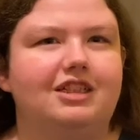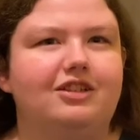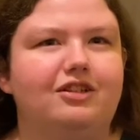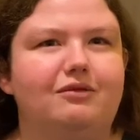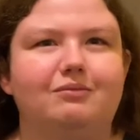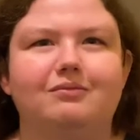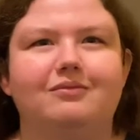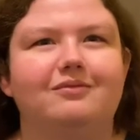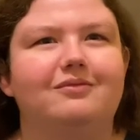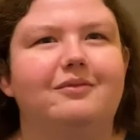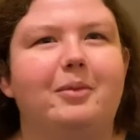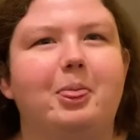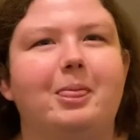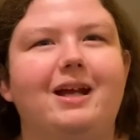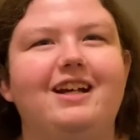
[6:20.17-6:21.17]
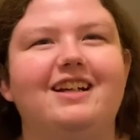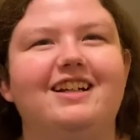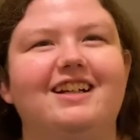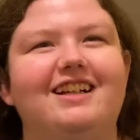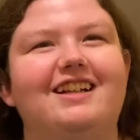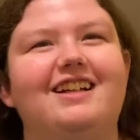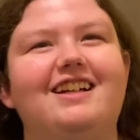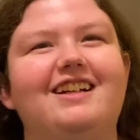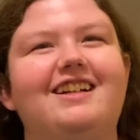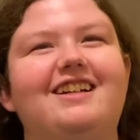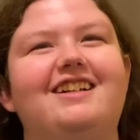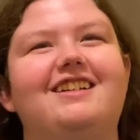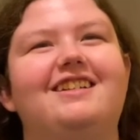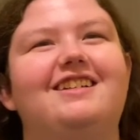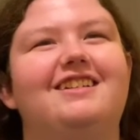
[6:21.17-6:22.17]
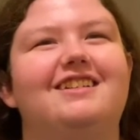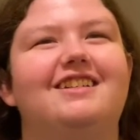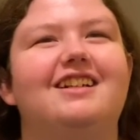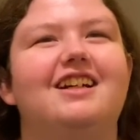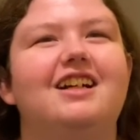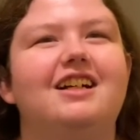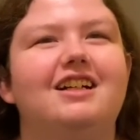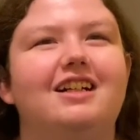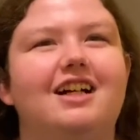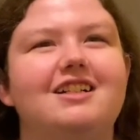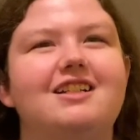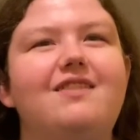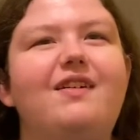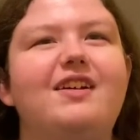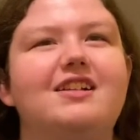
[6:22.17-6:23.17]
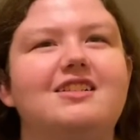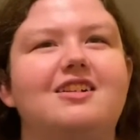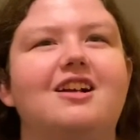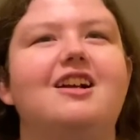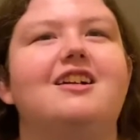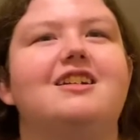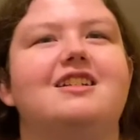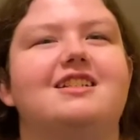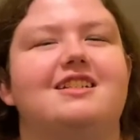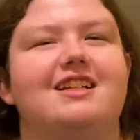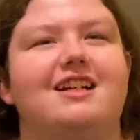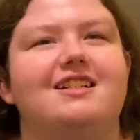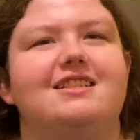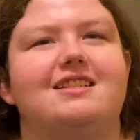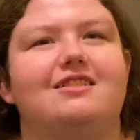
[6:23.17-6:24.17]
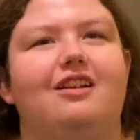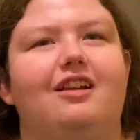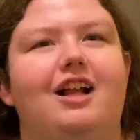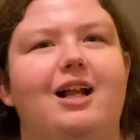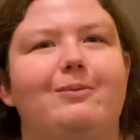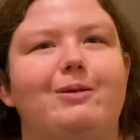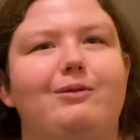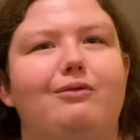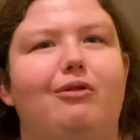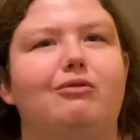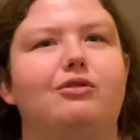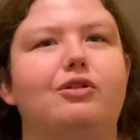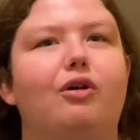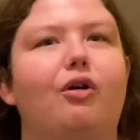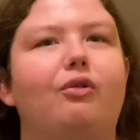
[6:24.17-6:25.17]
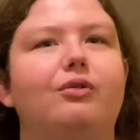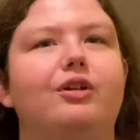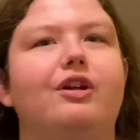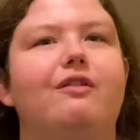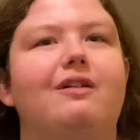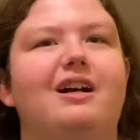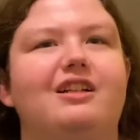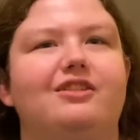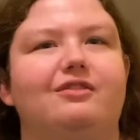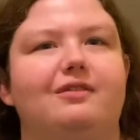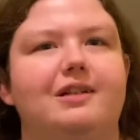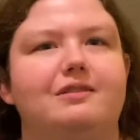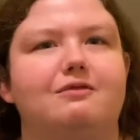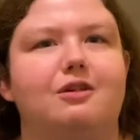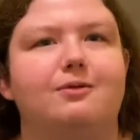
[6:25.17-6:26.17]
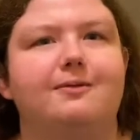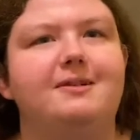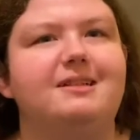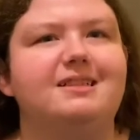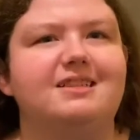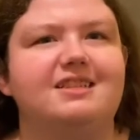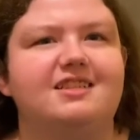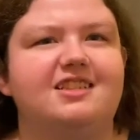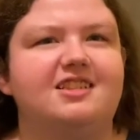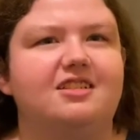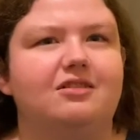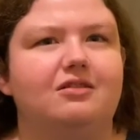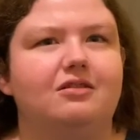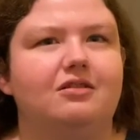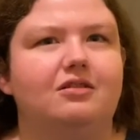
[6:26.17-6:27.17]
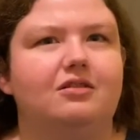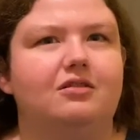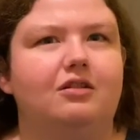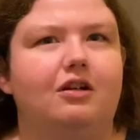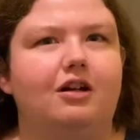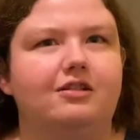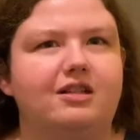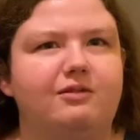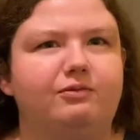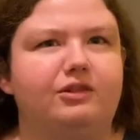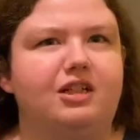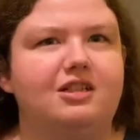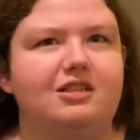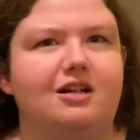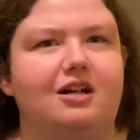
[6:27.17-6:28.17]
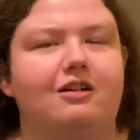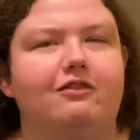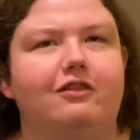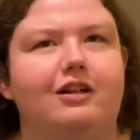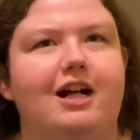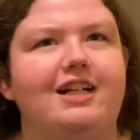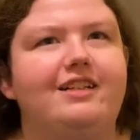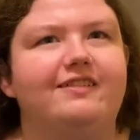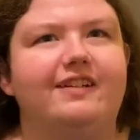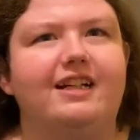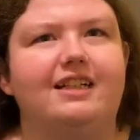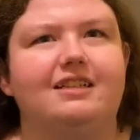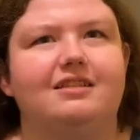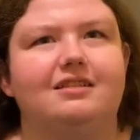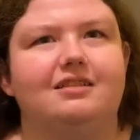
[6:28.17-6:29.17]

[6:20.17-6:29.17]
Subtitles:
Nope. It's not like it's her, it's just a lot of people don't know how to do readings for twins. Or triplets, or anything.